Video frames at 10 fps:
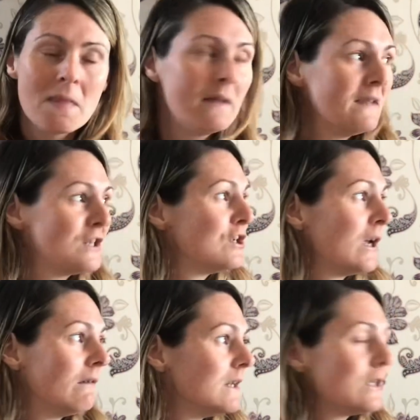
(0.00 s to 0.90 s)
then this
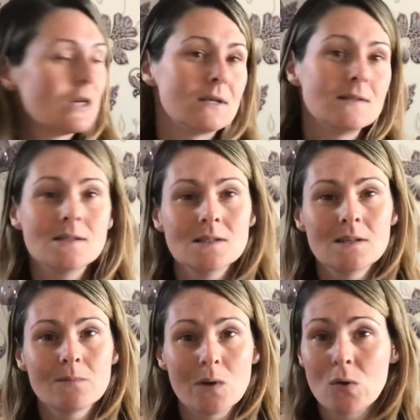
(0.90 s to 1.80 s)
year it's just,
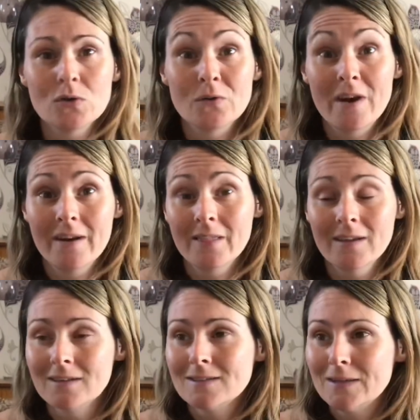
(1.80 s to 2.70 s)
we're not doing
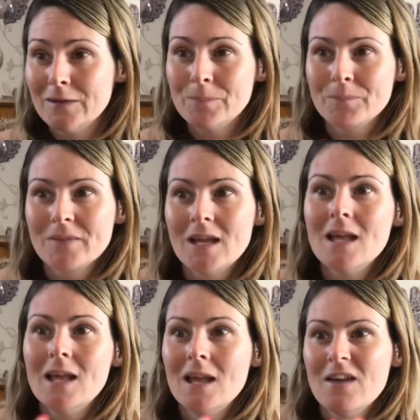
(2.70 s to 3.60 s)
anything. So
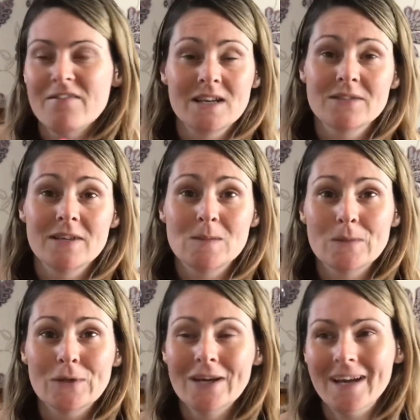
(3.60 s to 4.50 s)
thanks
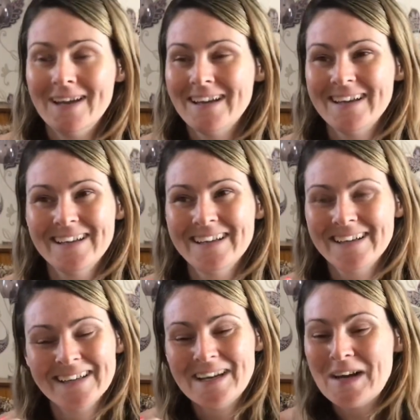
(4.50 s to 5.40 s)
Facebook.
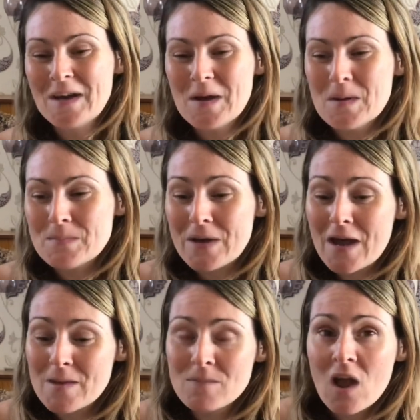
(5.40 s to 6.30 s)

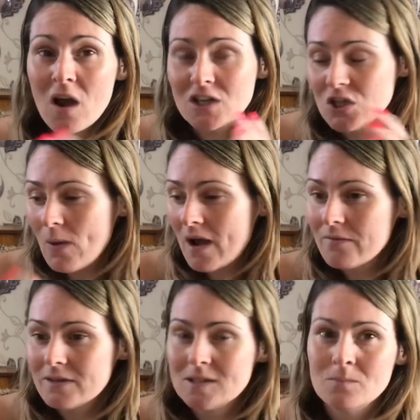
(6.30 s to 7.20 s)
But I do
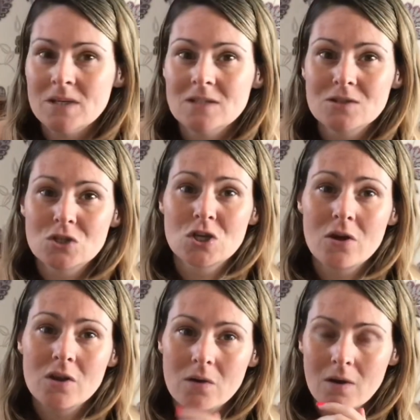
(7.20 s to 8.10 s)
have some bits to show
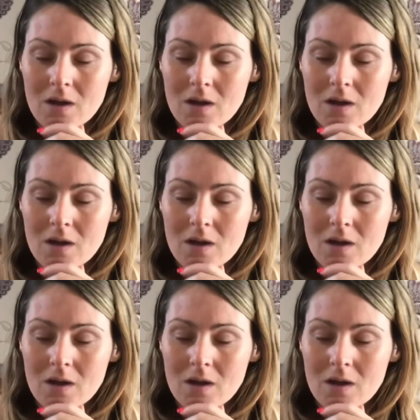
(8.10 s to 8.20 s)
you.